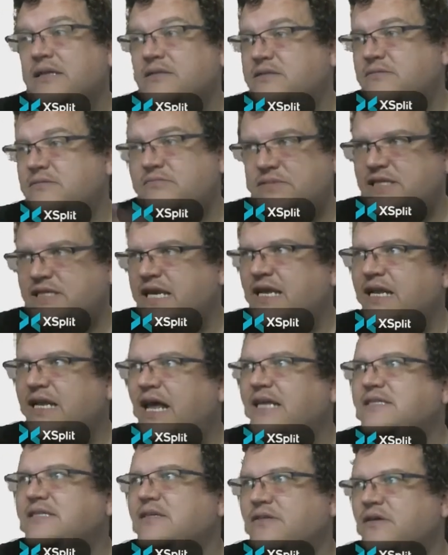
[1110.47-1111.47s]
D
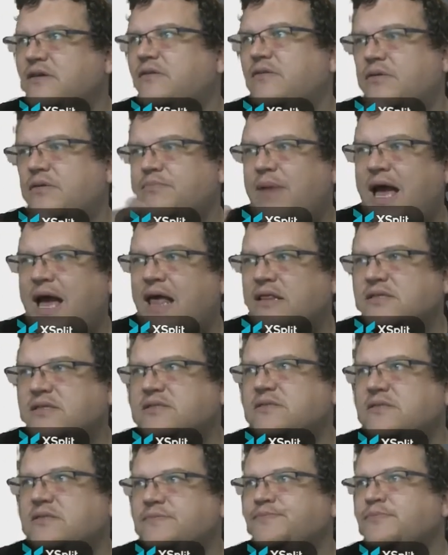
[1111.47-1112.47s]
later, the
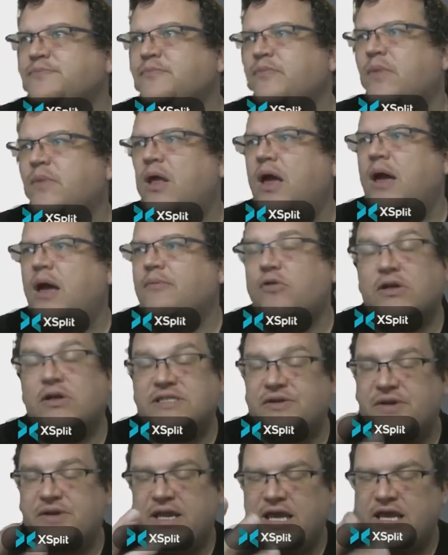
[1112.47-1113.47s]
maths,
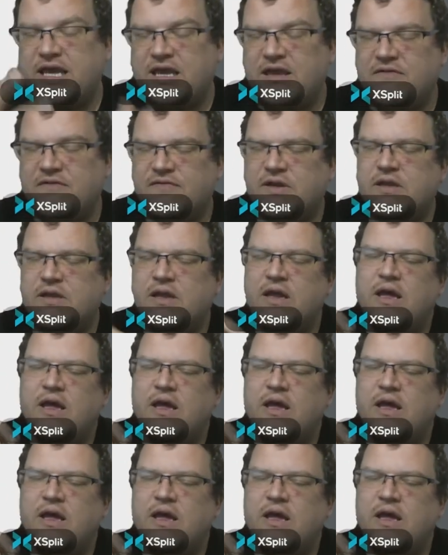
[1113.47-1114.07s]
Criterion E even.